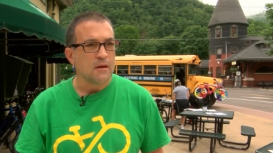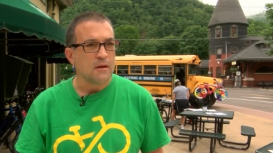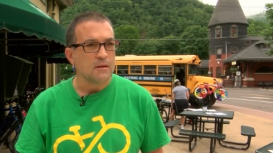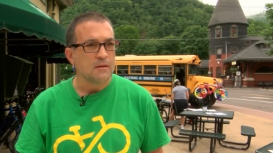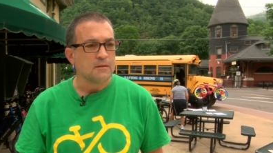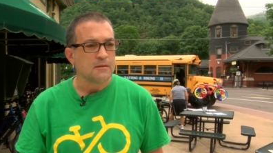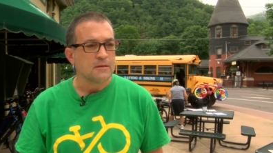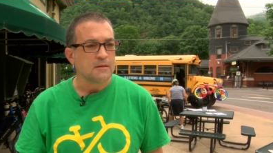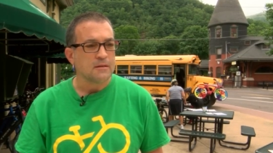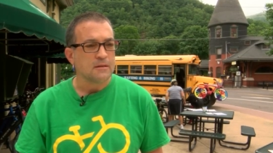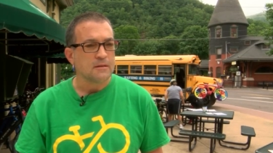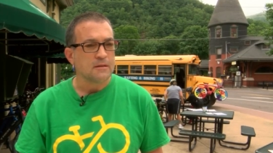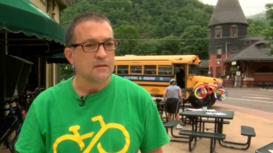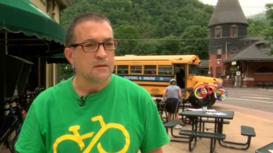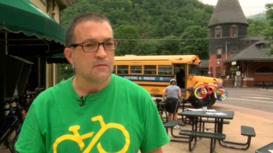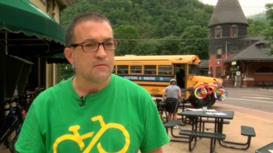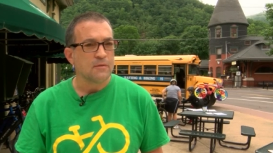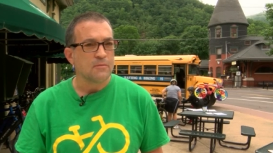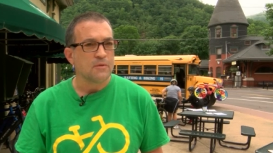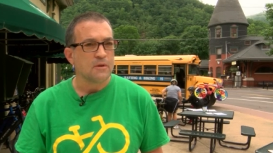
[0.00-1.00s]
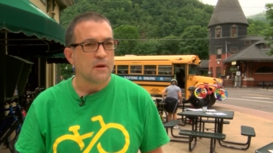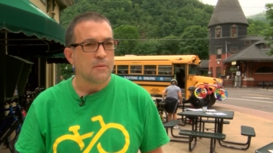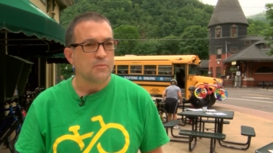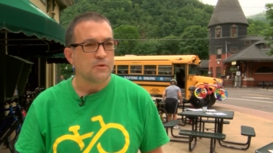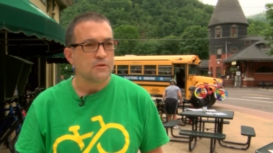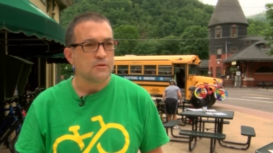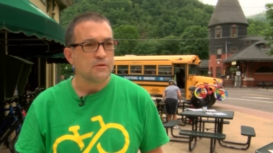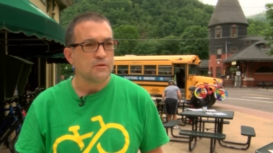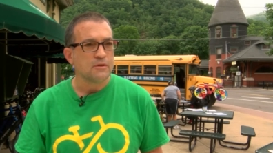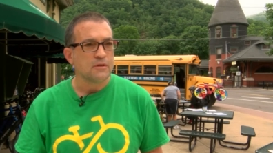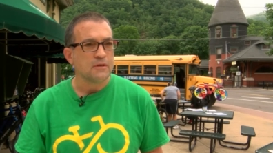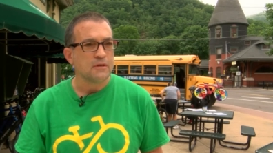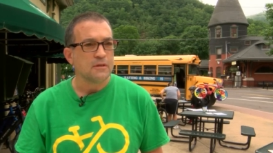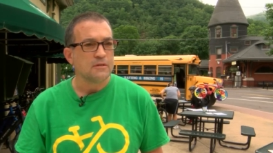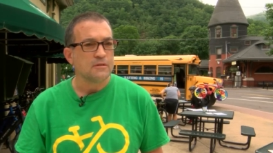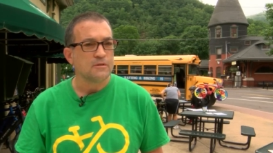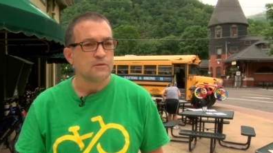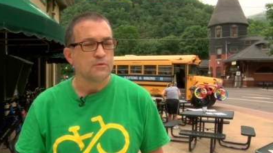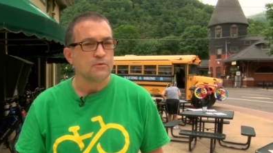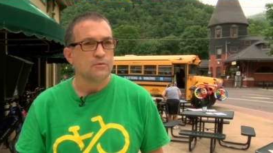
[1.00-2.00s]
and uh, give them an
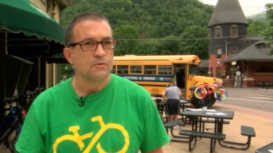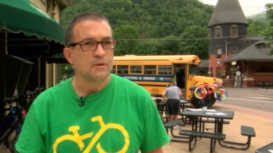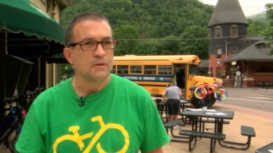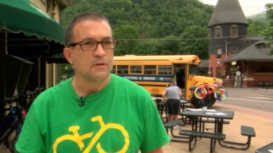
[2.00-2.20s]
opportunity to,